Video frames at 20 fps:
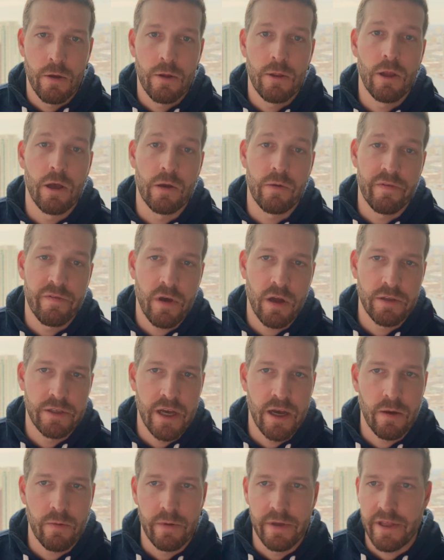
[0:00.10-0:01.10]
Look, we've all
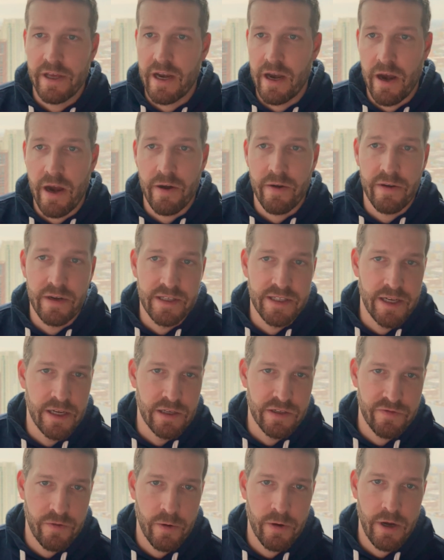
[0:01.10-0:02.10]
dealt with inaccurate
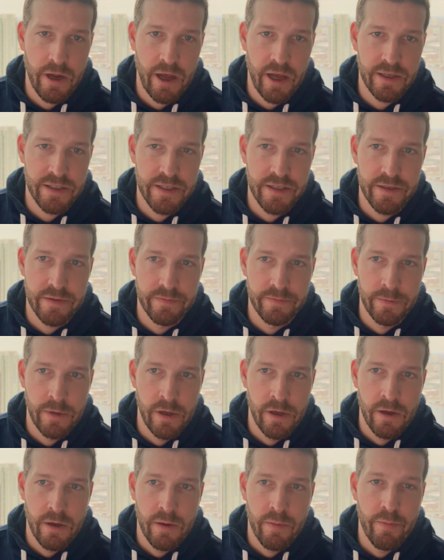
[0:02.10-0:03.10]
sales forecasts.
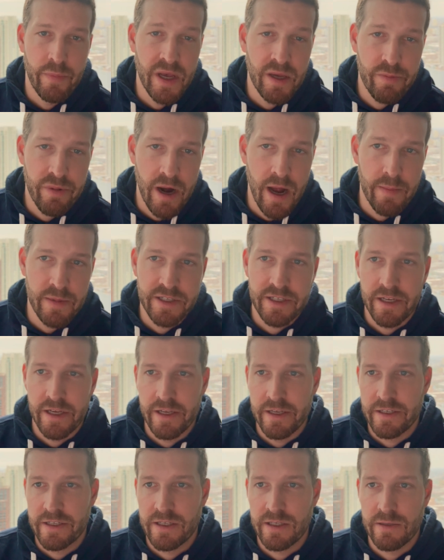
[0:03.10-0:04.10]
Big
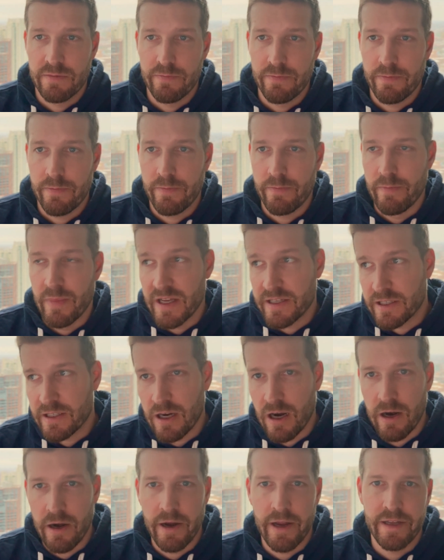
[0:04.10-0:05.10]
promises, missed
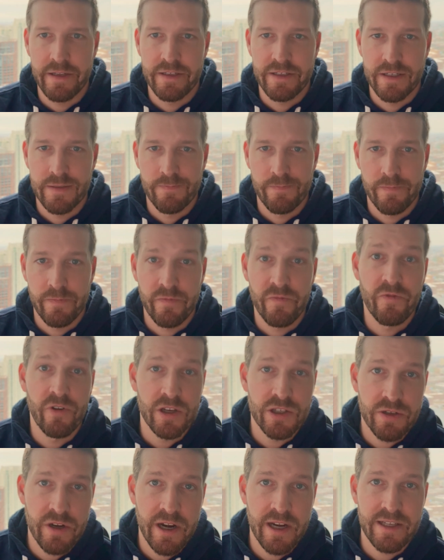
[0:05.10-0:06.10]
targets,
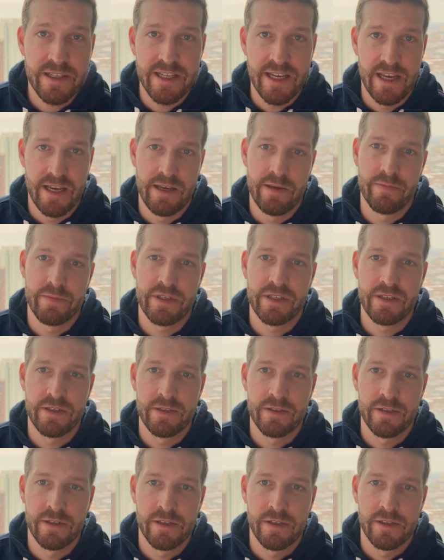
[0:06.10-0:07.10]
frustrated teams.
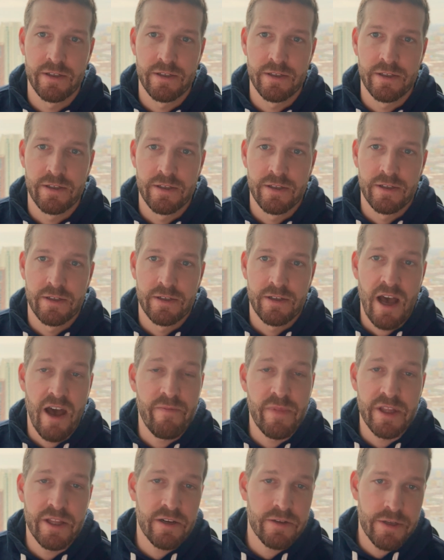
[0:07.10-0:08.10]

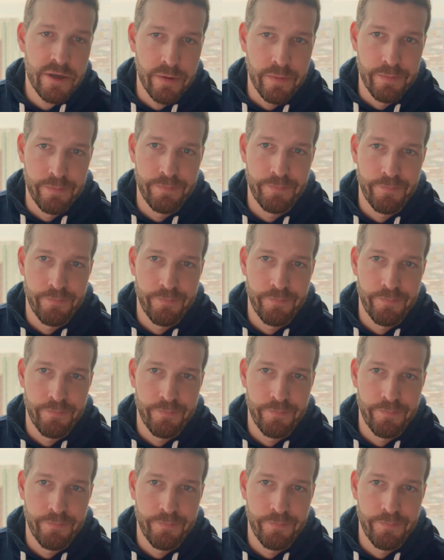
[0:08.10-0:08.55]
I've been there too.